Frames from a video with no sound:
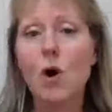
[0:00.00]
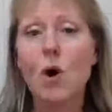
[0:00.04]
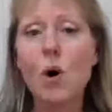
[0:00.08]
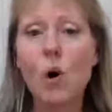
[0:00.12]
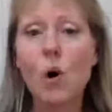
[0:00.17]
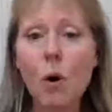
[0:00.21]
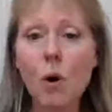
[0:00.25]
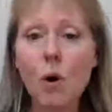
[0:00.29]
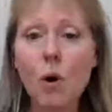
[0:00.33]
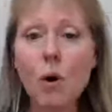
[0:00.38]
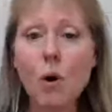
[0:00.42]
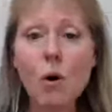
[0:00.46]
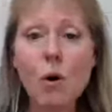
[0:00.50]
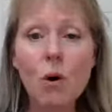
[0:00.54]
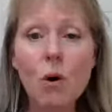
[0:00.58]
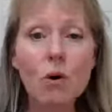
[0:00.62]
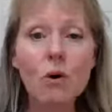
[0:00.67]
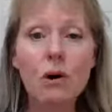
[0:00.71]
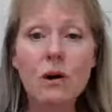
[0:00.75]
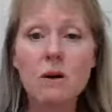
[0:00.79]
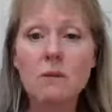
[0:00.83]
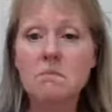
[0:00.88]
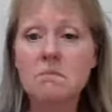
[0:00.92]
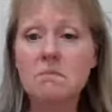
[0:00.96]

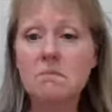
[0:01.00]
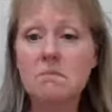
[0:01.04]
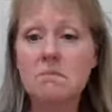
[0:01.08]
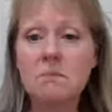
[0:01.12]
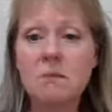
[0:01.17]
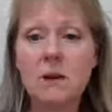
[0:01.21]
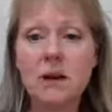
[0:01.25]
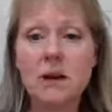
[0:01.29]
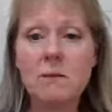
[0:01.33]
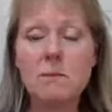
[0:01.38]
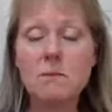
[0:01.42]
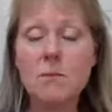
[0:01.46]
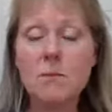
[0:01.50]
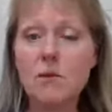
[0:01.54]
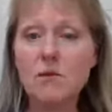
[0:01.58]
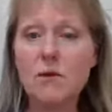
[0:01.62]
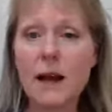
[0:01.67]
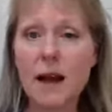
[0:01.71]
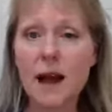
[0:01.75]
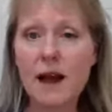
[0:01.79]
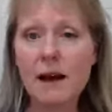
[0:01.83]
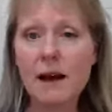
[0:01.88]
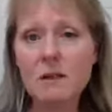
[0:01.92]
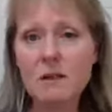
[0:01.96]
or moving
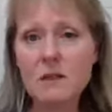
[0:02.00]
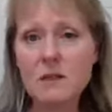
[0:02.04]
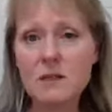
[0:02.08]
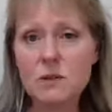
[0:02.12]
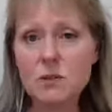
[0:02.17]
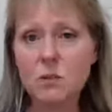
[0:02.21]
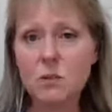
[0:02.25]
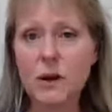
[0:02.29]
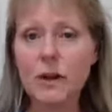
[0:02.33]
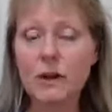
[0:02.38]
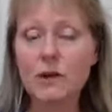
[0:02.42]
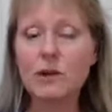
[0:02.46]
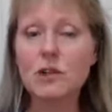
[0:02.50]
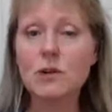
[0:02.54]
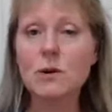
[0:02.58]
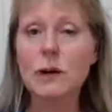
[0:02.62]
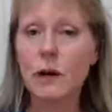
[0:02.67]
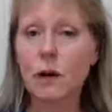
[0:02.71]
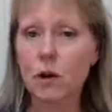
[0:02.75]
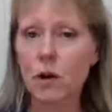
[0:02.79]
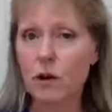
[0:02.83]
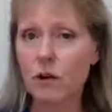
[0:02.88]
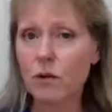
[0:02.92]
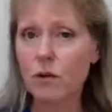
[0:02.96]
house where you're doing a
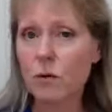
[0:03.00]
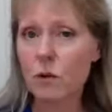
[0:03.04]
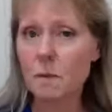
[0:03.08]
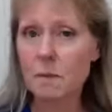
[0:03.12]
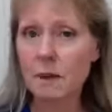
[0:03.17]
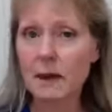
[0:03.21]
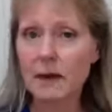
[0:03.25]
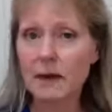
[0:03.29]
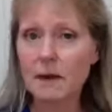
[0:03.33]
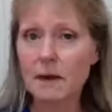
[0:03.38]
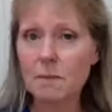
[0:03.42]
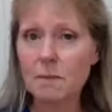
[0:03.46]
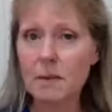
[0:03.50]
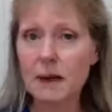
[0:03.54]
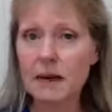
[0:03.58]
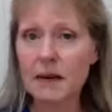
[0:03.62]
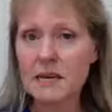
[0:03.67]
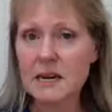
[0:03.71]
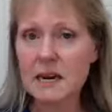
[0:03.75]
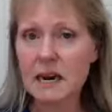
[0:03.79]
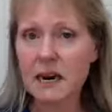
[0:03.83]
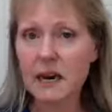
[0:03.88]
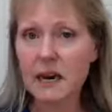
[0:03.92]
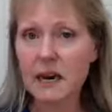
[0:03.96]
lot of repeated
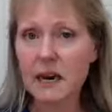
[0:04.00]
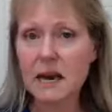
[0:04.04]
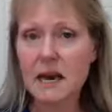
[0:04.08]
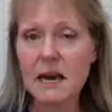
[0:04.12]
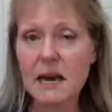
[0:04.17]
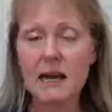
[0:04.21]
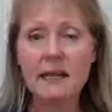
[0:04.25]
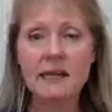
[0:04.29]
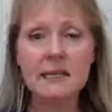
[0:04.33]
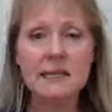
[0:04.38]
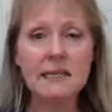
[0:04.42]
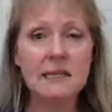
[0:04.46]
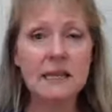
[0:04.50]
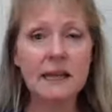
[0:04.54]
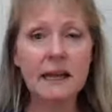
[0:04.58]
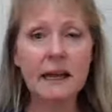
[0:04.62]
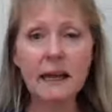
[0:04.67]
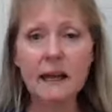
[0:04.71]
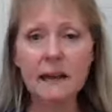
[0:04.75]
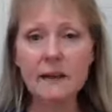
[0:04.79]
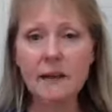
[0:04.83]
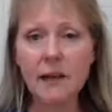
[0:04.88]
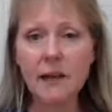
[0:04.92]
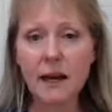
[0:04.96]
bending,
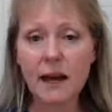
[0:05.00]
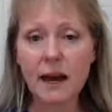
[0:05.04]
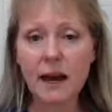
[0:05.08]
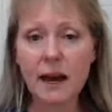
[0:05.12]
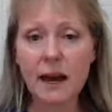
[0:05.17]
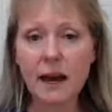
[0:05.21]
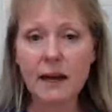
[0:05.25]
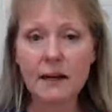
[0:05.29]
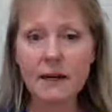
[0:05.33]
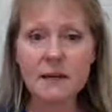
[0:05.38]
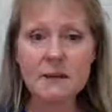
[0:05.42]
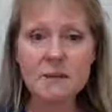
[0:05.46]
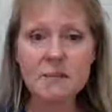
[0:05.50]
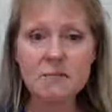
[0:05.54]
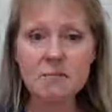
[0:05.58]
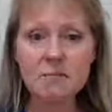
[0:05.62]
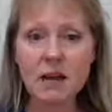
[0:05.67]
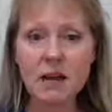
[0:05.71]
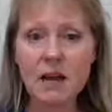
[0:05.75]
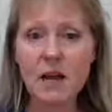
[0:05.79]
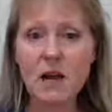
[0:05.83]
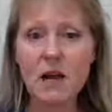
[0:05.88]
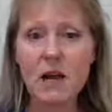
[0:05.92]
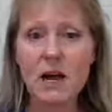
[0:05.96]
digging in the garden
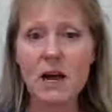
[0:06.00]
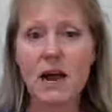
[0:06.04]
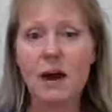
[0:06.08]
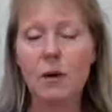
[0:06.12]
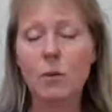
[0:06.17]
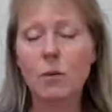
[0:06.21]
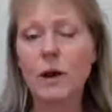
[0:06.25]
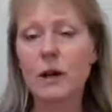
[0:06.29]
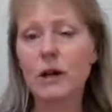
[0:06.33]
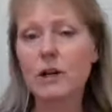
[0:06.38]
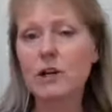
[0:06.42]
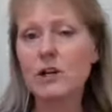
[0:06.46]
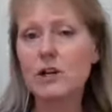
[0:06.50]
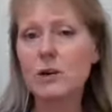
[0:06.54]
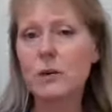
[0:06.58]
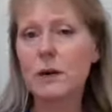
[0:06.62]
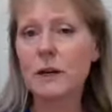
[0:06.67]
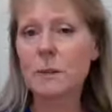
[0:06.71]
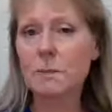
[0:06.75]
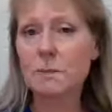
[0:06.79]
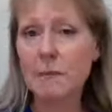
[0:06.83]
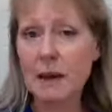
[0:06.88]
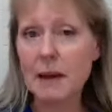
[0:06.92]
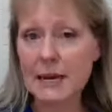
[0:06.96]
where you're
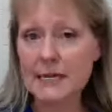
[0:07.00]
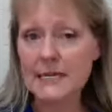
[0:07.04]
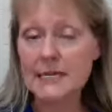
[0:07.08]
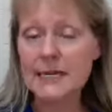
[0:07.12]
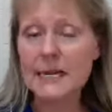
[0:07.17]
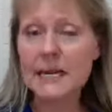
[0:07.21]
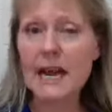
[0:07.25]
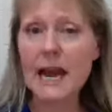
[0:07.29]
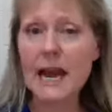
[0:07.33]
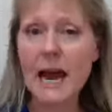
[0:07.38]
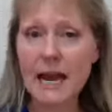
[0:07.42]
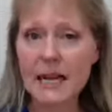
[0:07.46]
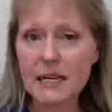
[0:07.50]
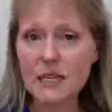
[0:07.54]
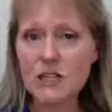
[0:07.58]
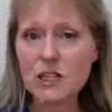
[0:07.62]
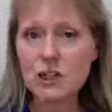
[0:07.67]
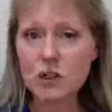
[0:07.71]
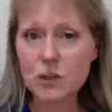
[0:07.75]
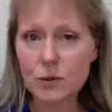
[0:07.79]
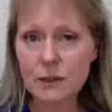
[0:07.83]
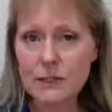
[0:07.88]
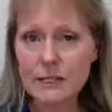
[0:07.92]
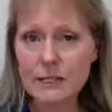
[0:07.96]
doing bending and
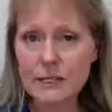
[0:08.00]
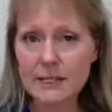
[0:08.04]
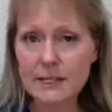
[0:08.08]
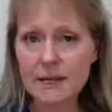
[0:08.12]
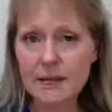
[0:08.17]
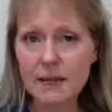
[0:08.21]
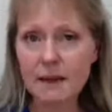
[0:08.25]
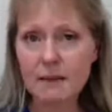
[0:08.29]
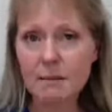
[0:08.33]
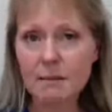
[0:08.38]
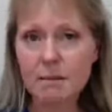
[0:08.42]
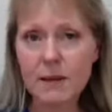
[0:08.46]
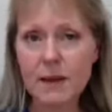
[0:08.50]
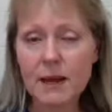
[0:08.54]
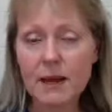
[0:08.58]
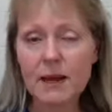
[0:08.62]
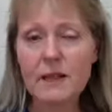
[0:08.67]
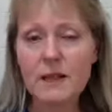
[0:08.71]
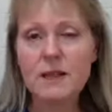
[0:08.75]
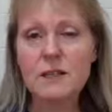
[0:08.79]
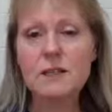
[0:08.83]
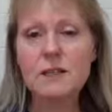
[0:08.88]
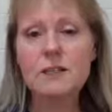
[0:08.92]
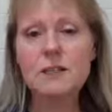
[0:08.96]
twisting.
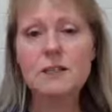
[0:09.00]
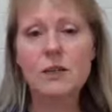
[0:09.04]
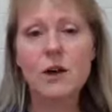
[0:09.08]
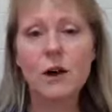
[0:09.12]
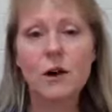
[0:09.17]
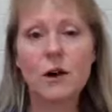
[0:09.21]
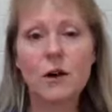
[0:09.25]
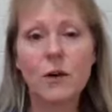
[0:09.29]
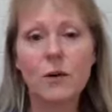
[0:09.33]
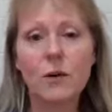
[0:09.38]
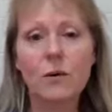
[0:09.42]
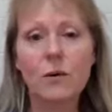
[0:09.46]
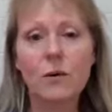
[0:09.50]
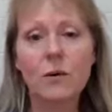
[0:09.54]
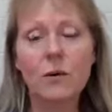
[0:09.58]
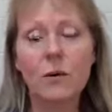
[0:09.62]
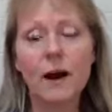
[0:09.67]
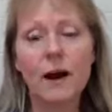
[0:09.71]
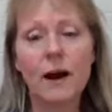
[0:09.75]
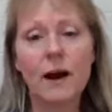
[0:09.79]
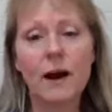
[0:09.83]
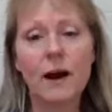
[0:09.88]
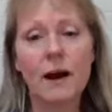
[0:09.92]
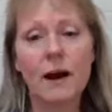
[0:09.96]
So
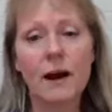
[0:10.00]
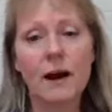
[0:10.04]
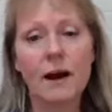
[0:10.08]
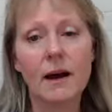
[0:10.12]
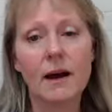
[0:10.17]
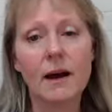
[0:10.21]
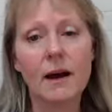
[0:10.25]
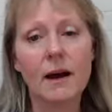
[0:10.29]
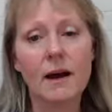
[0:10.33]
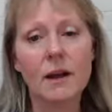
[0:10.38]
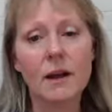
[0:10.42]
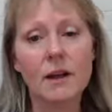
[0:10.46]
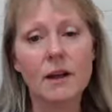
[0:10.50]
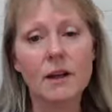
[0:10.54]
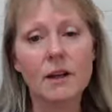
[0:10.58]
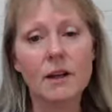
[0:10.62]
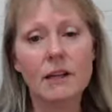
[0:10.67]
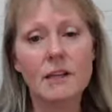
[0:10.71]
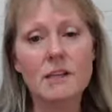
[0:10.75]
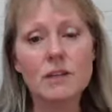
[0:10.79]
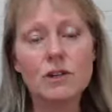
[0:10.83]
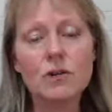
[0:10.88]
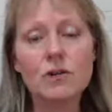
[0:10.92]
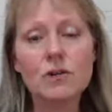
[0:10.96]

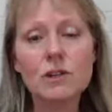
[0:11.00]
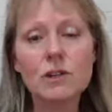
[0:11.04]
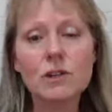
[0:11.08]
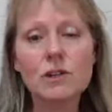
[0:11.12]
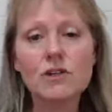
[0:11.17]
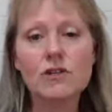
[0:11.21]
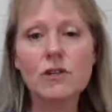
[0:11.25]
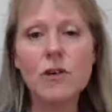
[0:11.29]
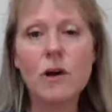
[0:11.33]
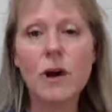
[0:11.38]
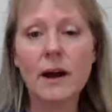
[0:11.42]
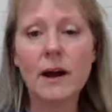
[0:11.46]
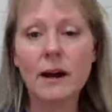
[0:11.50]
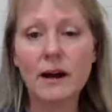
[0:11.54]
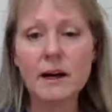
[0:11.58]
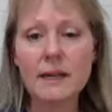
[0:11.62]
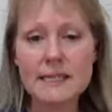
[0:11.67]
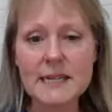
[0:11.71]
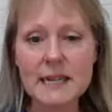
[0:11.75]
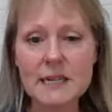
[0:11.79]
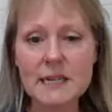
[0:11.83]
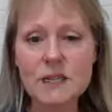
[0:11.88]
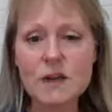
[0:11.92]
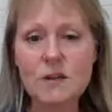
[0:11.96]
it's good to try and
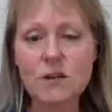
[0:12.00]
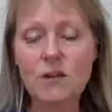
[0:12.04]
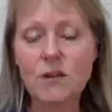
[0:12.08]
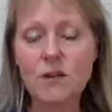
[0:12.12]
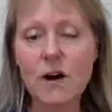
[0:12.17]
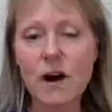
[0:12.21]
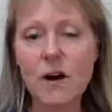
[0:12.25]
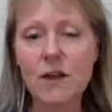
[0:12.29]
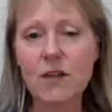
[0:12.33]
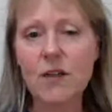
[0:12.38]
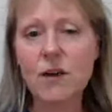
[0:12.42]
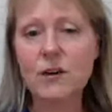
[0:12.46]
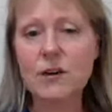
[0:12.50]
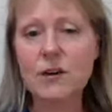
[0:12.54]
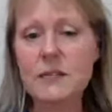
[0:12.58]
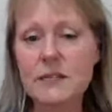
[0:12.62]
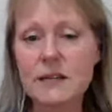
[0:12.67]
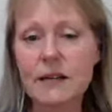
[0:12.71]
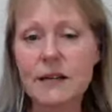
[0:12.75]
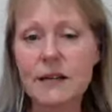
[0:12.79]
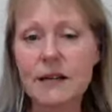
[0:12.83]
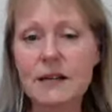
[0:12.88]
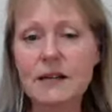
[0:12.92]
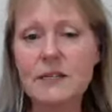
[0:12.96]
identify those
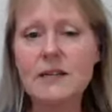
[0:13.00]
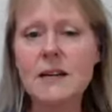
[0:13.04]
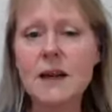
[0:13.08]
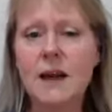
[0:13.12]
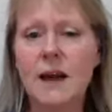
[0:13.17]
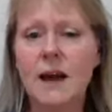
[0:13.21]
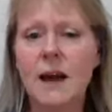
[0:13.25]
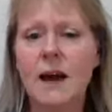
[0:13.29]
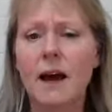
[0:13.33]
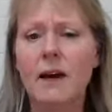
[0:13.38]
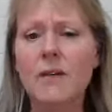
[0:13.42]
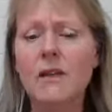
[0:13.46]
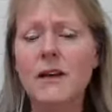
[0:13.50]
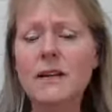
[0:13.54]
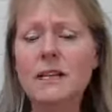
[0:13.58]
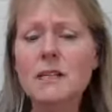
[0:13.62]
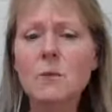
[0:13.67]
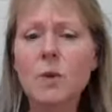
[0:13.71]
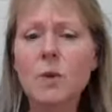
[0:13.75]
things. And that's